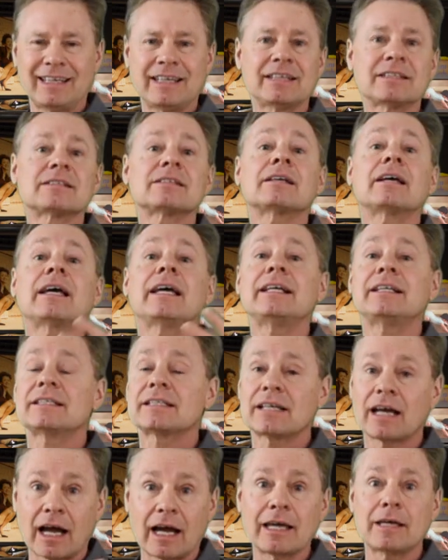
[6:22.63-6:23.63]
It's a
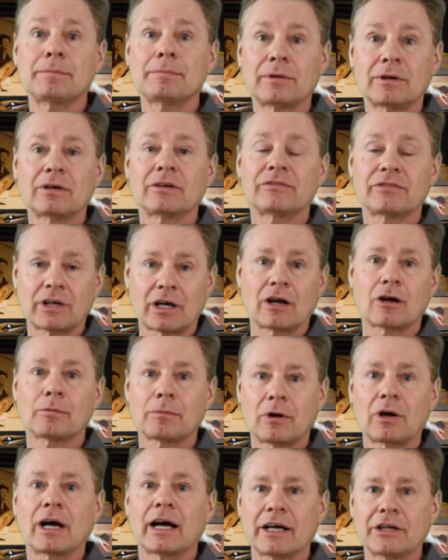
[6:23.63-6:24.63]
type of
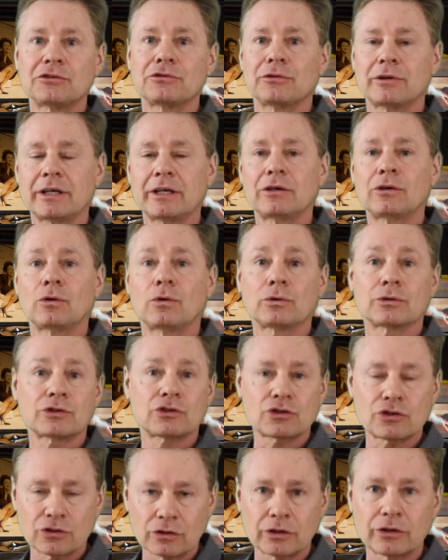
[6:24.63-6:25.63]
carbohydrate or
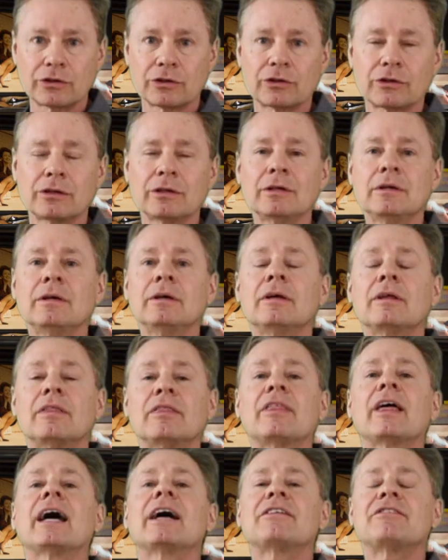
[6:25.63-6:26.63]
sugar
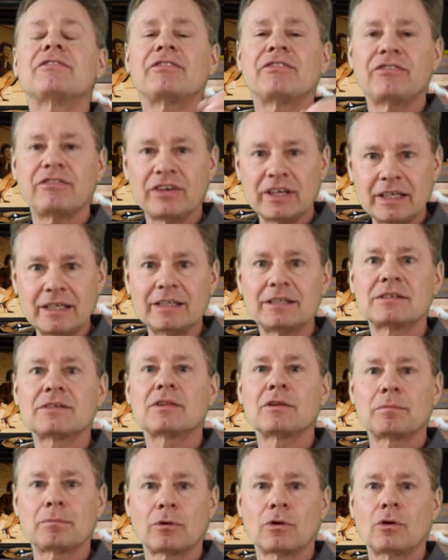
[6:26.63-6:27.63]
that feeds
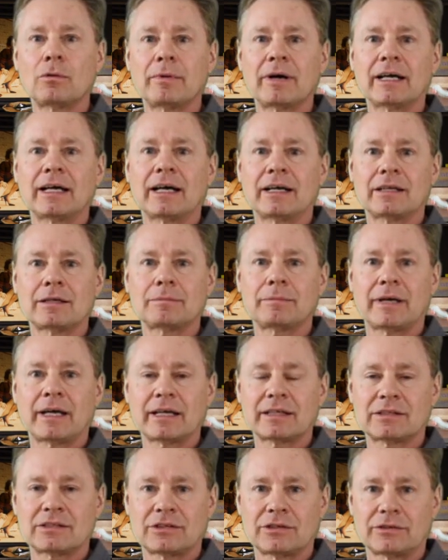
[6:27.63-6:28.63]
the probiotic
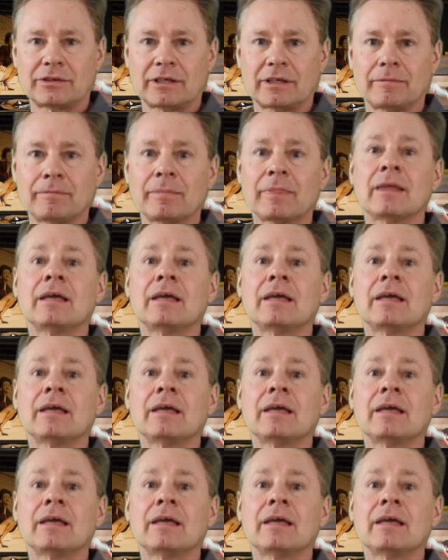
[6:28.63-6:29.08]
bacteria.